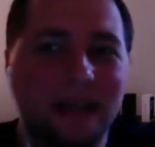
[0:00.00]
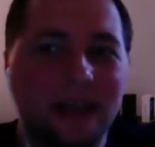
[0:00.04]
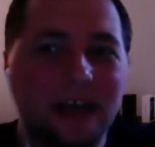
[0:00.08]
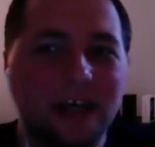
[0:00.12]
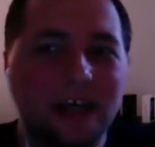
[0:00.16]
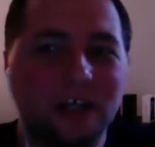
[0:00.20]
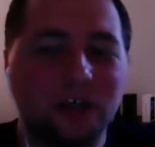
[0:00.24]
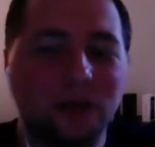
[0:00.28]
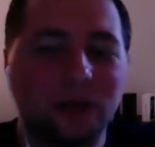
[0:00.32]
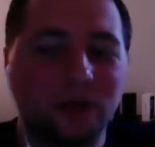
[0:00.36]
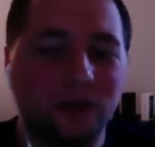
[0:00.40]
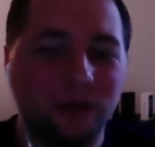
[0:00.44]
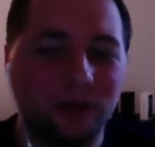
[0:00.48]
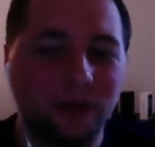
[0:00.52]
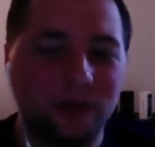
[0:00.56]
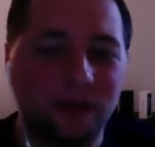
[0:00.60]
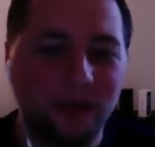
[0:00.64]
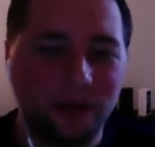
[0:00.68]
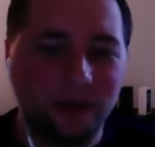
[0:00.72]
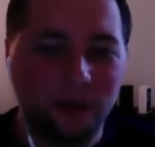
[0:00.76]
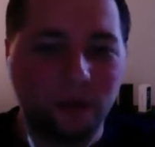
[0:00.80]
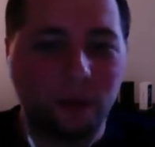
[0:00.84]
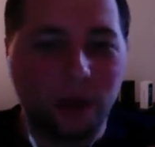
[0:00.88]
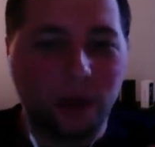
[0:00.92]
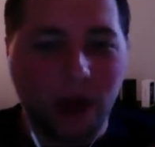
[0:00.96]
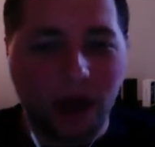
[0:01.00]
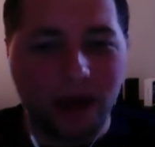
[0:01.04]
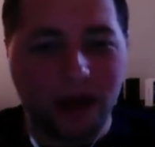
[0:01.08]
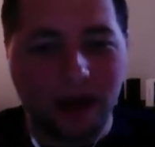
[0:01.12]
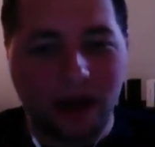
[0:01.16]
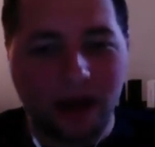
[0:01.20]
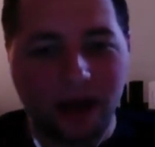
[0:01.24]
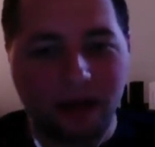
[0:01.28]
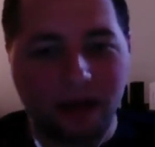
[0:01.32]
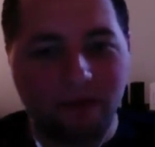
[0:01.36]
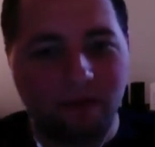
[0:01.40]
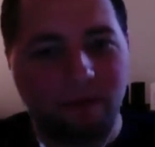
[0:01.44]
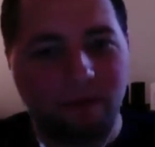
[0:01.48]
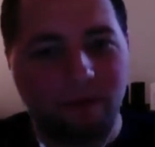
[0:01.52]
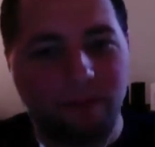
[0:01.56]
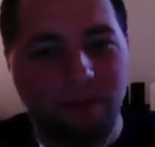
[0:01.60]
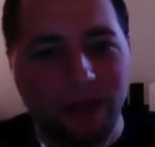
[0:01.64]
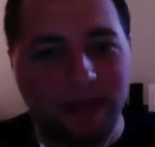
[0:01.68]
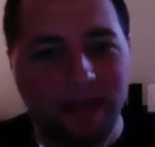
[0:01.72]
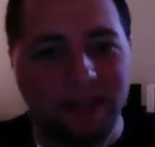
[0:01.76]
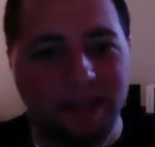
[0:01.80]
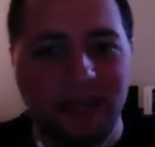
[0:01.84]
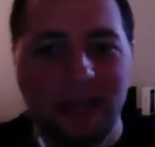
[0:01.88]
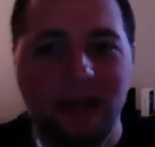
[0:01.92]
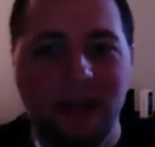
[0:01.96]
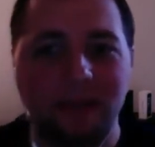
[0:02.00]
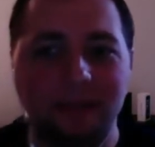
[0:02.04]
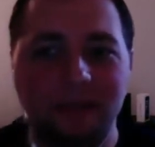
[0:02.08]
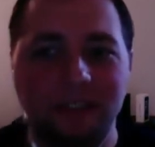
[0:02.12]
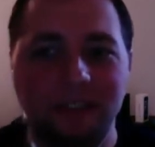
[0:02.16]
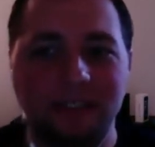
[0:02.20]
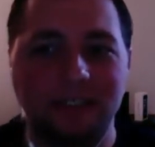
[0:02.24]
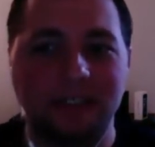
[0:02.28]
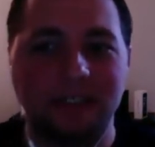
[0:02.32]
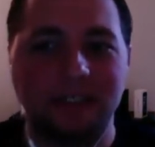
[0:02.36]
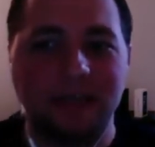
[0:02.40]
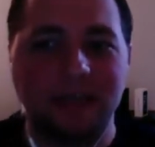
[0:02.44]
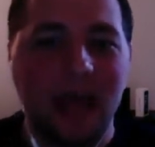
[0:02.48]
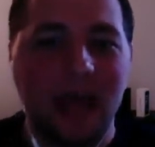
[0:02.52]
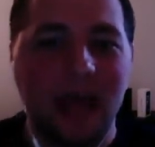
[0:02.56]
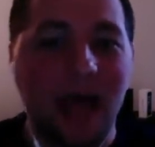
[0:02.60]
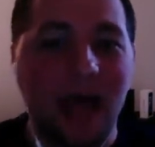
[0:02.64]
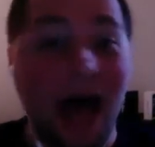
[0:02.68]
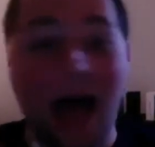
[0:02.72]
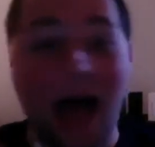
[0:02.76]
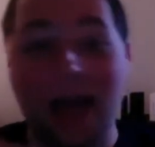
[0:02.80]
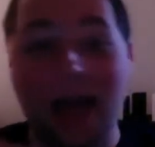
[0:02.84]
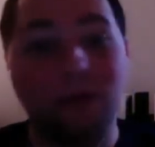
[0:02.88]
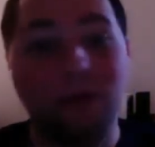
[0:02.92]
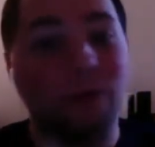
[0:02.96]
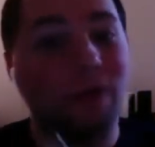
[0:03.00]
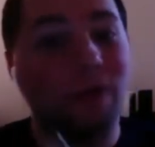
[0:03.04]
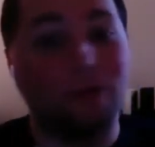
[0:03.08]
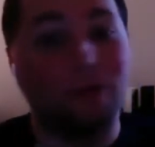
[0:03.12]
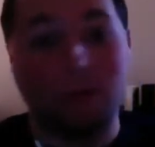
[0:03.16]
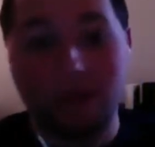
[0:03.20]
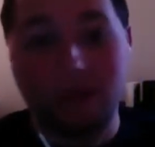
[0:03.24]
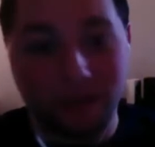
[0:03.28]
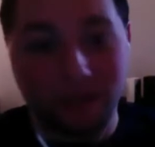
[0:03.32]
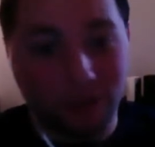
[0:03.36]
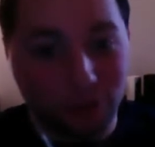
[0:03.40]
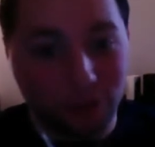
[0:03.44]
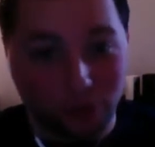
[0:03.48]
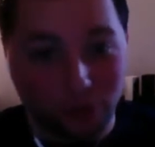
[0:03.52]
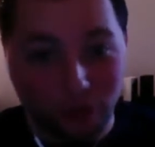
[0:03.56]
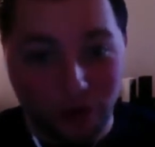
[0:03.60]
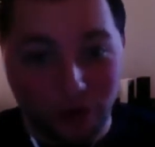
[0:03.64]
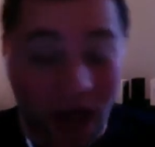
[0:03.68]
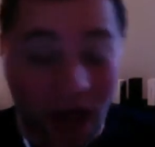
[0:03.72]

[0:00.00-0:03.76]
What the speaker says: So the way I kind of base games is I don't want to play a tutorial.